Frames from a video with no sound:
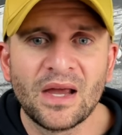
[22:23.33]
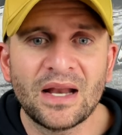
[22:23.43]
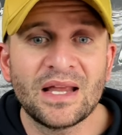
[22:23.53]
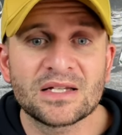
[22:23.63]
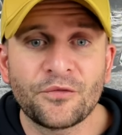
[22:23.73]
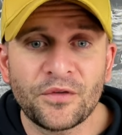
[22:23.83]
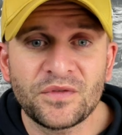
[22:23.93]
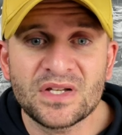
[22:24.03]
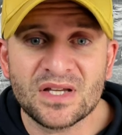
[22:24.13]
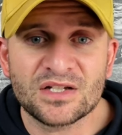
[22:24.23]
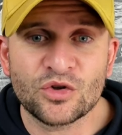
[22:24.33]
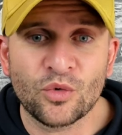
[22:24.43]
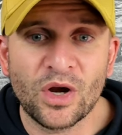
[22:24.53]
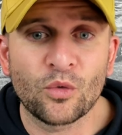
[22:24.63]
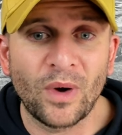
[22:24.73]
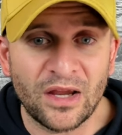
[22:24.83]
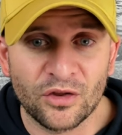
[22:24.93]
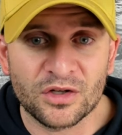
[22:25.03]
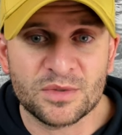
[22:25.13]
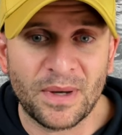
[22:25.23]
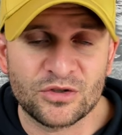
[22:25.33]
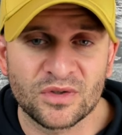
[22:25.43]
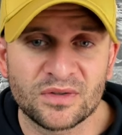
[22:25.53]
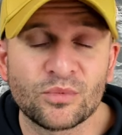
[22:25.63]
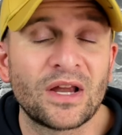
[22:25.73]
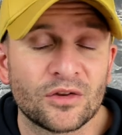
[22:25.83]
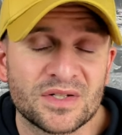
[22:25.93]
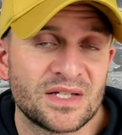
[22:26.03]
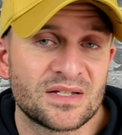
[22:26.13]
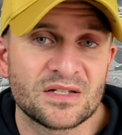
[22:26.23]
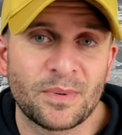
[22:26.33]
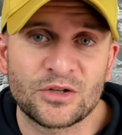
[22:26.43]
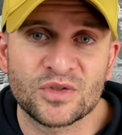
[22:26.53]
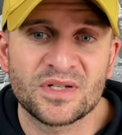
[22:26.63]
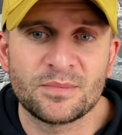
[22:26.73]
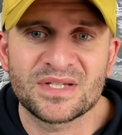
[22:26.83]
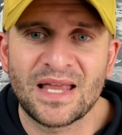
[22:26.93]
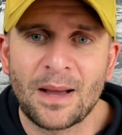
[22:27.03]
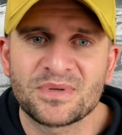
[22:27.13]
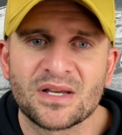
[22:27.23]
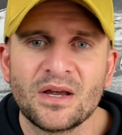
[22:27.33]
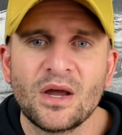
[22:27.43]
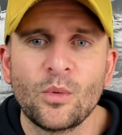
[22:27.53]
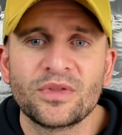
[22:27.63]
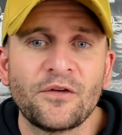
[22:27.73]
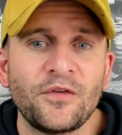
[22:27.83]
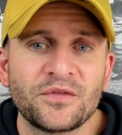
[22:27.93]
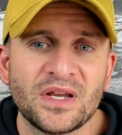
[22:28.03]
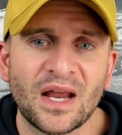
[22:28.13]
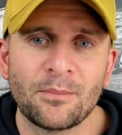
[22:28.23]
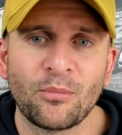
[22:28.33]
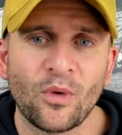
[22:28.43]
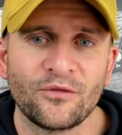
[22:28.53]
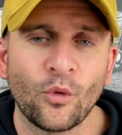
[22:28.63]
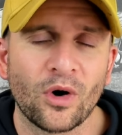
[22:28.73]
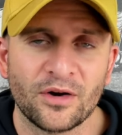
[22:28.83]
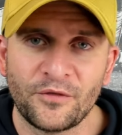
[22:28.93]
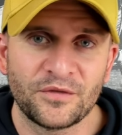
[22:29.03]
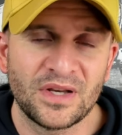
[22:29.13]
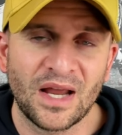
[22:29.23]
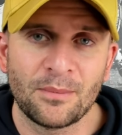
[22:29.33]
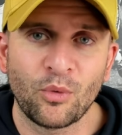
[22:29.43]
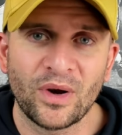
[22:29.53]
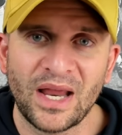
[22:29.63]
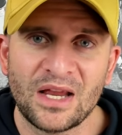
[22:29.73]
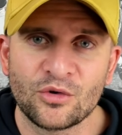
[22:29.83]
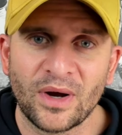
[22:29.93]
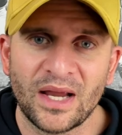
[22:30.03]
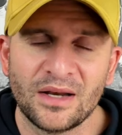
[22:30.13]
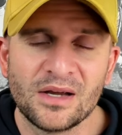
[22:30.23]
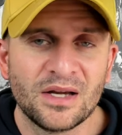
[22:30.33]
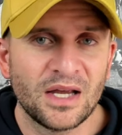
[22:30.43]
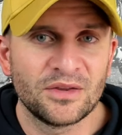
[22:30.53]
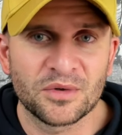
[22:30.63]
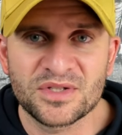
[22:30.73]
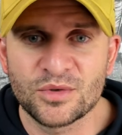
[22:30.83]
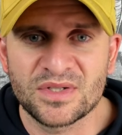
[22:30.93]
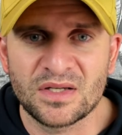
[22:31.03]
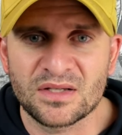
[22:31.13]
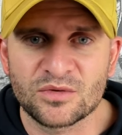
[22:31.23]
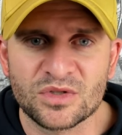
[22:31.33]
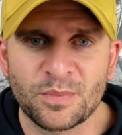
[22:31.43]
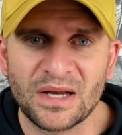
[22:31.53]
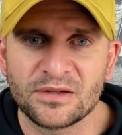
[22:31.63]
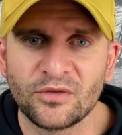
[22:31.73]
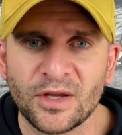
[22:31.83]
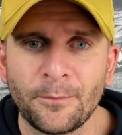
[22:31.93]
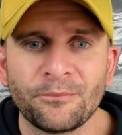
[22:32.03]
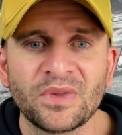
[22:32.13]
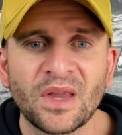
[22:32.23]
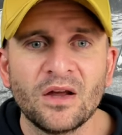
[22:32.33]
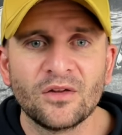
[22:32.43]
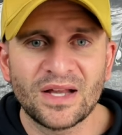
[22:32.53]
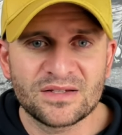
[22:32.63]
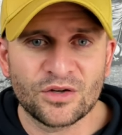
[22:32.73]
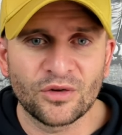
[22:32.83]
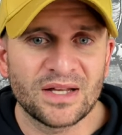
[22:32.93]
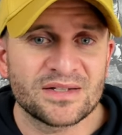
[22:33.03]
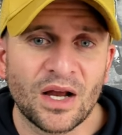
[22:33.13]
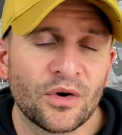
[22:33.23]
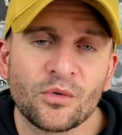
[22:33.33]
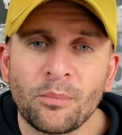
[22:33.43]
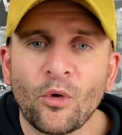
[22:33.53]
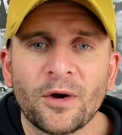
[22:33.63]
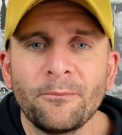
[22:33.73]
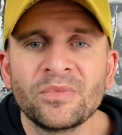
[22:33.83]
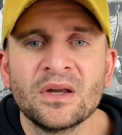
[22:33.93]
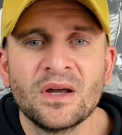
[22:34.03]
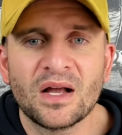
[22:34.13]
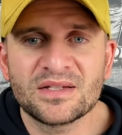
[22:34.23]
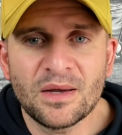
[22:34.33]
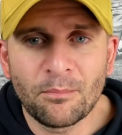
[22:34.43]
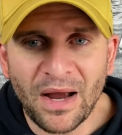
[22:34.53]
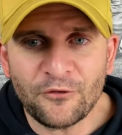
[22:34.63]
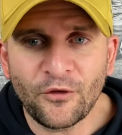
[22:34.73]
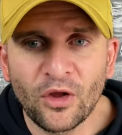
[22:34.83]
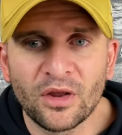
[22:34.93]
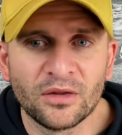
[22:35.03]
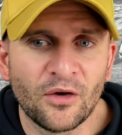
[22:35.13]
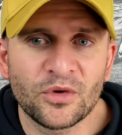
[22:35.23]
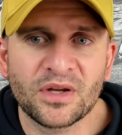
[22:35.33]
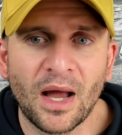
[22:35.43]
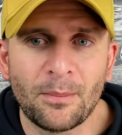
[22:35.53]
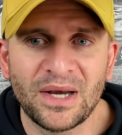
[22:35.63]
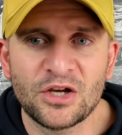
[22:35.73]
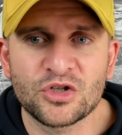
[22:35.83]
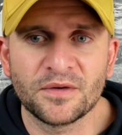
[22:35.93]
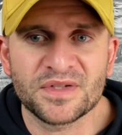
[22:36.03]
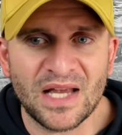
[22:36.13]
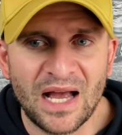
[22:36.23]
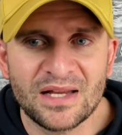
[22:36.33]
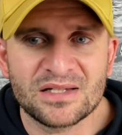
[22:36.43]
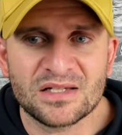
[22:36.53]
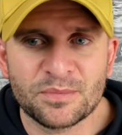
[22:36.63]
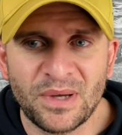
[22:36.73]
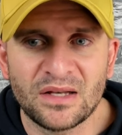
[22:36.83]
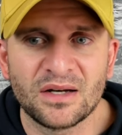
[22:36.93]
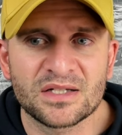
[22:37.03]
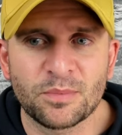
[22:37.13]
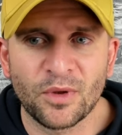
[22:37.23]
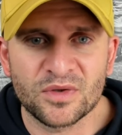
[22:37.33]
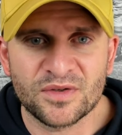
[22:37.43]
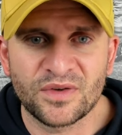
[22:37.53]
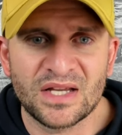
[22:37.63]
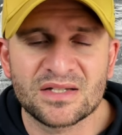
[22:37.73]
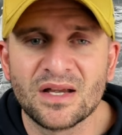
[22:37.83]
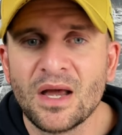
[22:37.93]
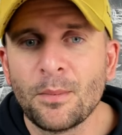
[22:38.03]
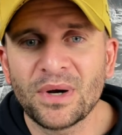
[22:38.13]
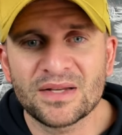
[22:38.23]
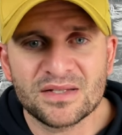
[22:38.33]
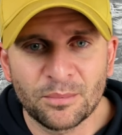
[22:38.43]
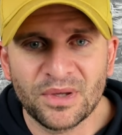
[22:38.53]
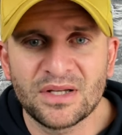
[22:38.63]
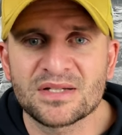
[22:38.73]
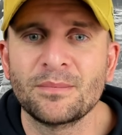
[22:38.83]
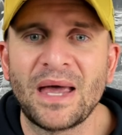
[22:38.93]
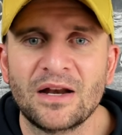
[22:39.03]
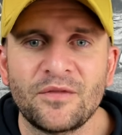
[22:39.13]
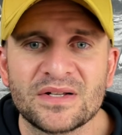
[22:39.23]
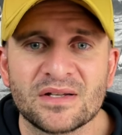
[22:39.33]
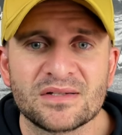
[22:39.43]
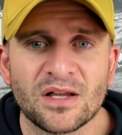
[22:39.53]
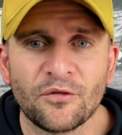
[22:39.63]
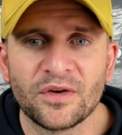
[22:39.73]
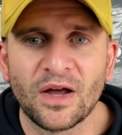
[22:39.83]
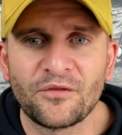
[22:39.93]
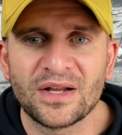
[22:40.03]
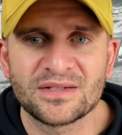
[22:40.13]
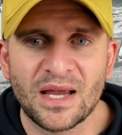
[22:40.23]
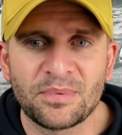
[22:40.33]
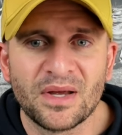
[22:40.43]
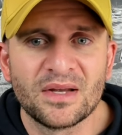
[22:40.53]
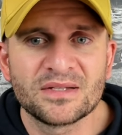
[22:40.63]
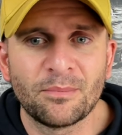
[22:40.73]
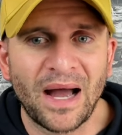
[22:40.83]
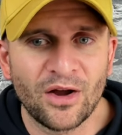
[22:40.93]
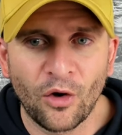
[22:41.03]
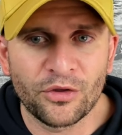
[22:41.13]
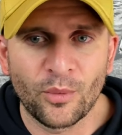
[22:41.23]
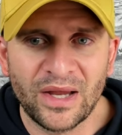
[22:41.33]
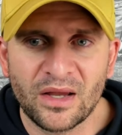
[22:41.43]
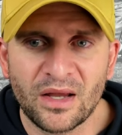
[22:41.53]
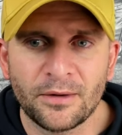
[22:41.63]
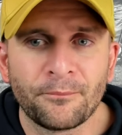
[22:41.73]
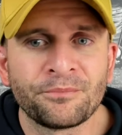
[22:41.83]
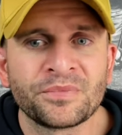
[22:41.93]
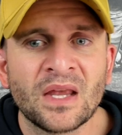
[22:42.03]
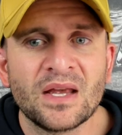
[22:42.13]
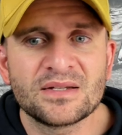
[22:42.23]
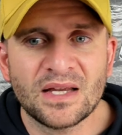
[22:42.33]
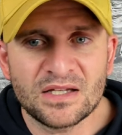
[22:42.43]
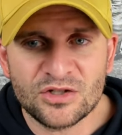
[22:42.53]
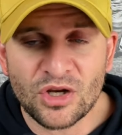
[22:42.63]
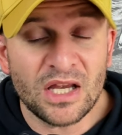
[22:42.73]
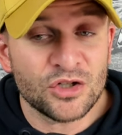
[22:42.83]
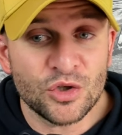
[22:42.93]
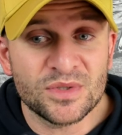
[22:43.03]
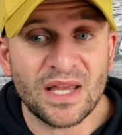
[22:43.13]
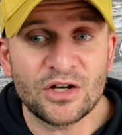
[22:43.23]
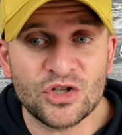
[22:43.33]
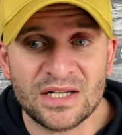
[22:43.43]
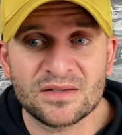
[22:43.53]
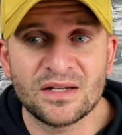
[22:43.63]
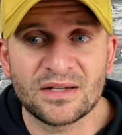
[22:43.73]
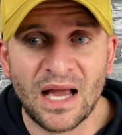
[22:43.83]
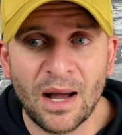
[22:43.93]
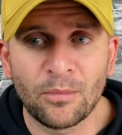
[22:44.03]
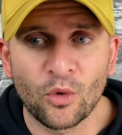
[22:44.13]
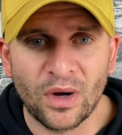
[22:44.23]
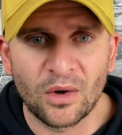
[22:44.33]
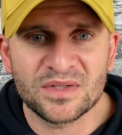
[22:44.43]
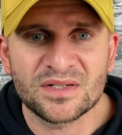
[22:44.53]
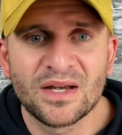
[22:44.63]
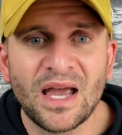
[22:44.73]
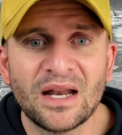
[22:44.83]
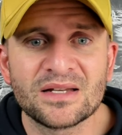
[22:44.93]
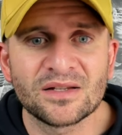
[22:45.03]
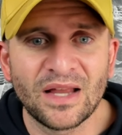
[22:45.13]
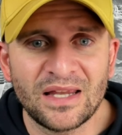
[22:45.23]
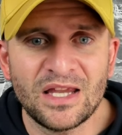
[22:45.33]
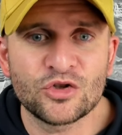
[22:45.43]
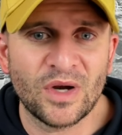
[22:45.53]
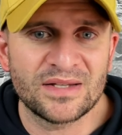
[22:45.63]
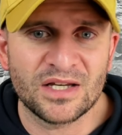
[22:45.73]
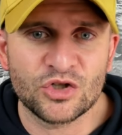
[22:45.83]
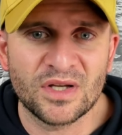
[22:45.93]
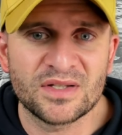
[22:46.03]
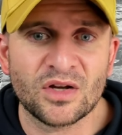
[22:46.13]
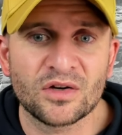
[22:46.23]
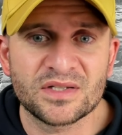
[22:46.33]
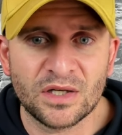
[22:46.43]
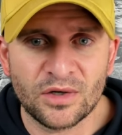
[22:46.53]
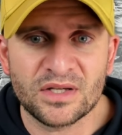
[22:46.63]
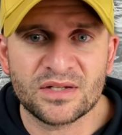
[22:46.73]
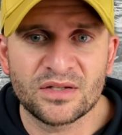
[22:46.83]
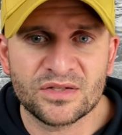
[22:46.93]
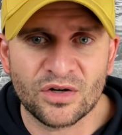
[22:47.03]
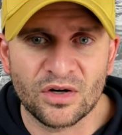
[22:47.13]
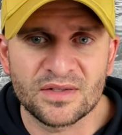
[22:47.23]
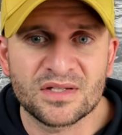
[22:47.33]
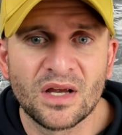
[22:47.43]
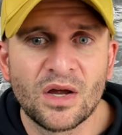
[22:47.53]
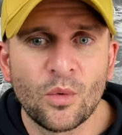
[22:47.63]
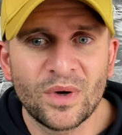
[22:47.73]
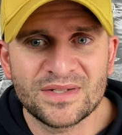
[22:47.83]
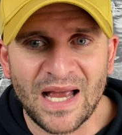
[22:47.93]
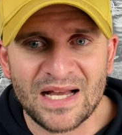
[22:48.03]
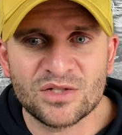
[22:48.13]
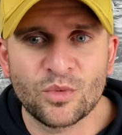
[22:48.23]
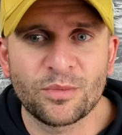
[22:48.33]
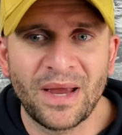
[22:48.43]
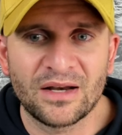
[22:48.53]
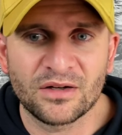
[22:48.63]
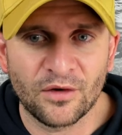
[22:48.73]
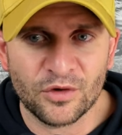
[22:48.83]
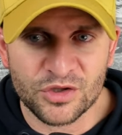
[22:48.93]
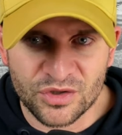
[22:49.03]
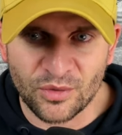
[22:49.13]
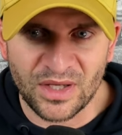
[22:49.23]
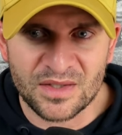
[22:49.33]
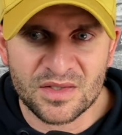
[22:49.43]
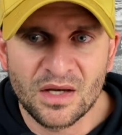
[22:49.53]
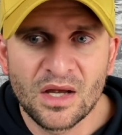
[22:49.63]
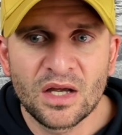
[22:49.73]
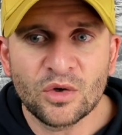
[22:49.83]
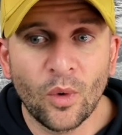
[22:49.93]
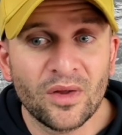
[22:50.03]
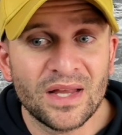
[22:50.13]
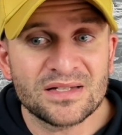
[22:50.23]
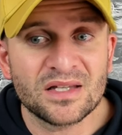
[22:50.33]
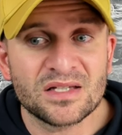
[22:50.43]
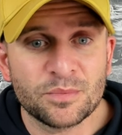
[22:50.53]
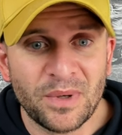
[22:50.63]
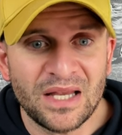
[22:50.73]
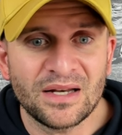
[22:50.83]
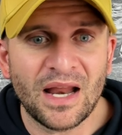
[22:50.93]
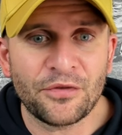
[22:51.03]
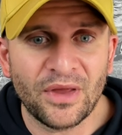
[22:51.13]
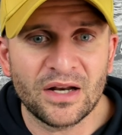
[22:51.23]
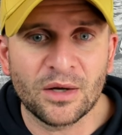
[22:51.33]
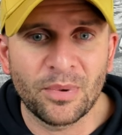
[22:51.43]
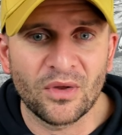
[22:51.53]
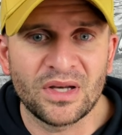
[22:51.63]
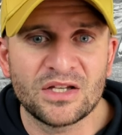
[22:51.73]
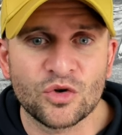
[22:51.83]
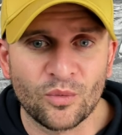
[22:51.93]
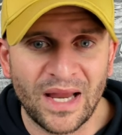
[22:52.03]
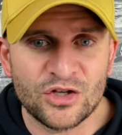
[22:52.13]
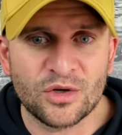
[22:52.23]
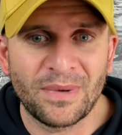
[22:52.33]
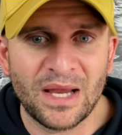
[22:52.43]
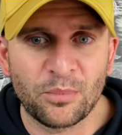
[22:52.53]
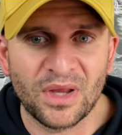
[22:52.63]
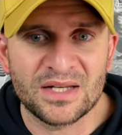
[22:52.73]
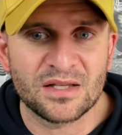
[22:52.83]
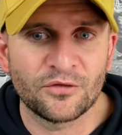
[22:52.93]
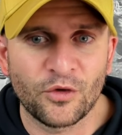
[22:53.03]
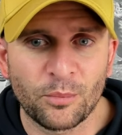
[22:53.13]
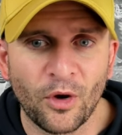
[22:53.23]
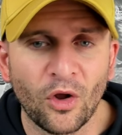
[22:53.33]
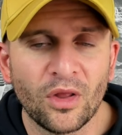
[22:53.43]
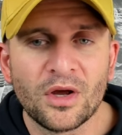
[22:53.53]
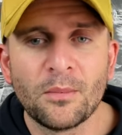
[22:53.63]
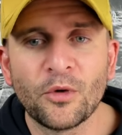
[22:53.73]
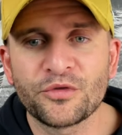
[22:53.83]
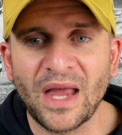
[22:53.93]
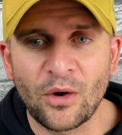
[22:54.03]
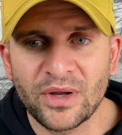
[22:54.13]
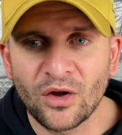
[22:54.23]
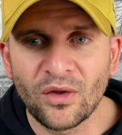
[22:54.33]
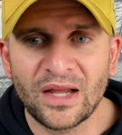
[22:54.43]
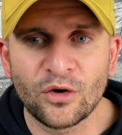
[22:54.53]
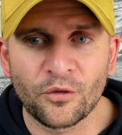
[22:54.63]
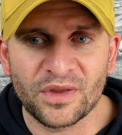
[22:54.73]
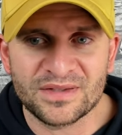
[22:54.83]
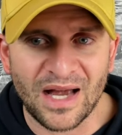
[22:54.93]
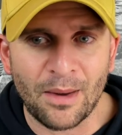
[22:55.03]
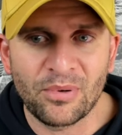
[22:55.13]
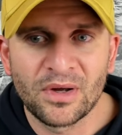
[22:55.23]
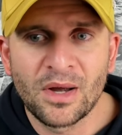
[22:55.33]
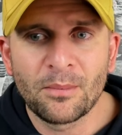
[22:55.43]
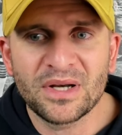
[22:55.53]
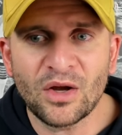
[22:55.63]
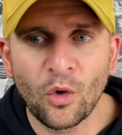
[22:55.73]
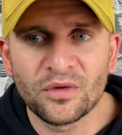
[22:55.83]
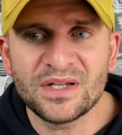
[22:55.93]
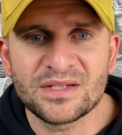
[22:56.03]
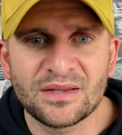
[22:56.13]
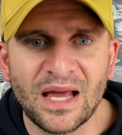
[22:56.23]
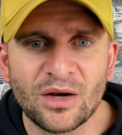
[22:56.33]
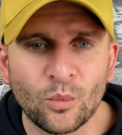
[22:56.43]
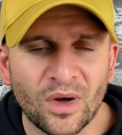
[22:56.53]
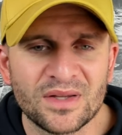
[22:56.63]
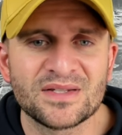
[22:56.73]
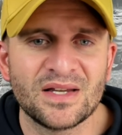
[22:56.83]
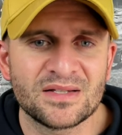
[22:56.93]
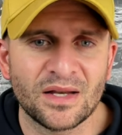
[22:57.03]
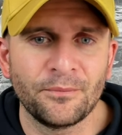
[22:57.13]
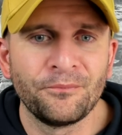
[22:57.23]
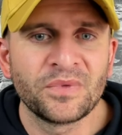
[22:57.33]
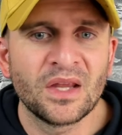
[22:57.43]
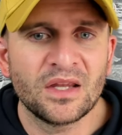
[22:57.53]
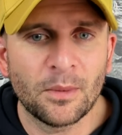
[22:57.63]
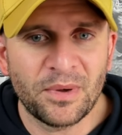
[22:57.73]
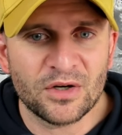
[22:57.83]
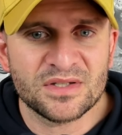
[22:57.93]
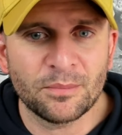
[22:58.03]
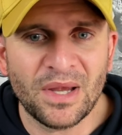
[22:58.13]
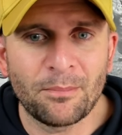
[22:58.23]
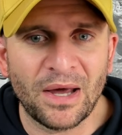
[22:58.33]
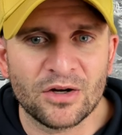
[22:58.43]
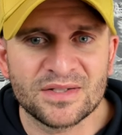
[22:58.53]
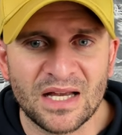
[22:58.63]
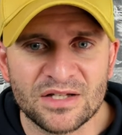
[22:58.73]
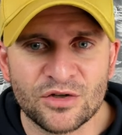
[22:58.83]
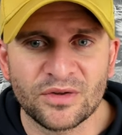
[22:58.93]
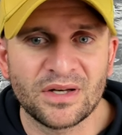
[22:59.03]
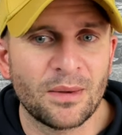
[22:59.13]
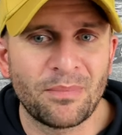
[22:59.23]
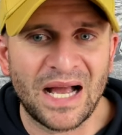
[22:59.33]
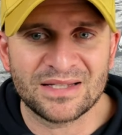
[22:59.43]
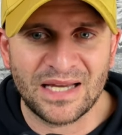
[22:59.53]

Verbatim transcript: And he has fifty-six career regular special regular season special team snaps with a fifty-nine point four and a fifty-nine point eight grade in those two seasons, respectively. Lance Zierlein's scouting report, a team might fall in love with the combination of size, speed, and explosiveness, but it simply doesn't manifest itself enough on tape to buy all the way in. His is issues digesting combo routes and his leggy transitions are serious concerns when tasked with man coverage duties. Coyle has the speed and athletic ability to range and make plays in the football, both downhill and over the top, but he only did that in one season. He appears to be a better tester than impact